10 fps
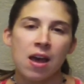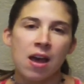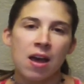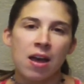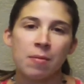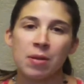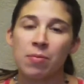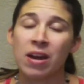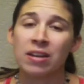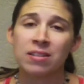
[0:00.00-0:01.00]
how many
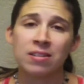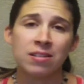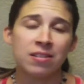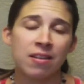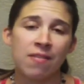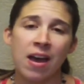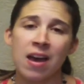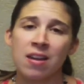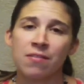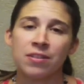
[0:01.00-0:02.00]
pregnancies they've
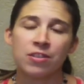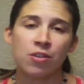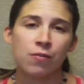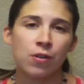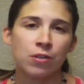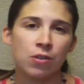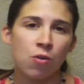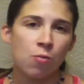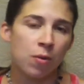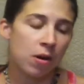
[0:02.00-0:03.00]
had, if it's their first
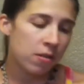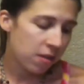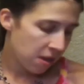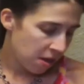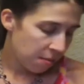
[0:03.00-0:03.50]
home birth.